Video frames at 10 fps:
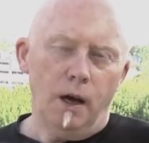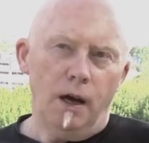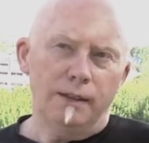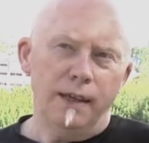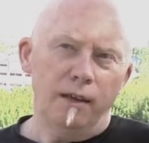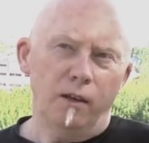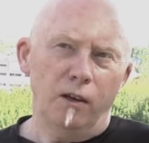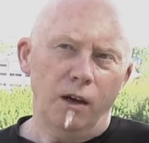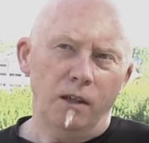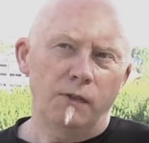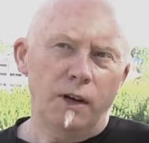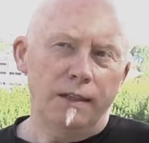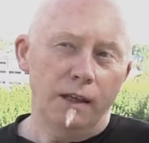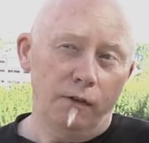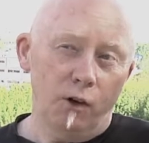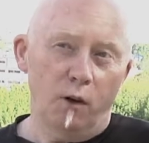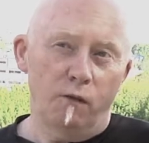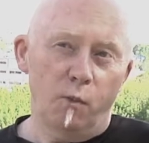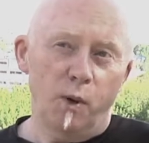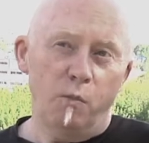I think it's very difficult
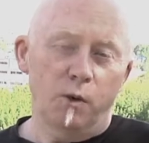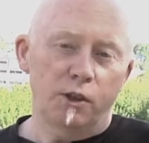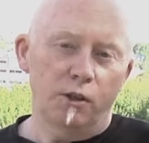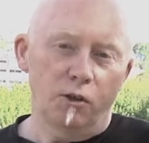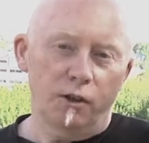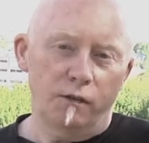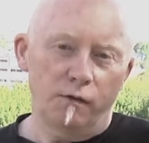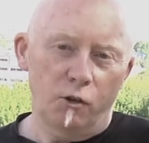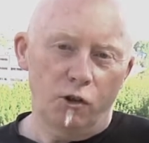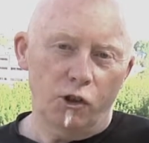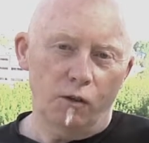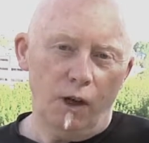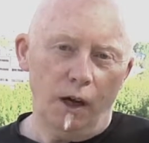for people to look to the future.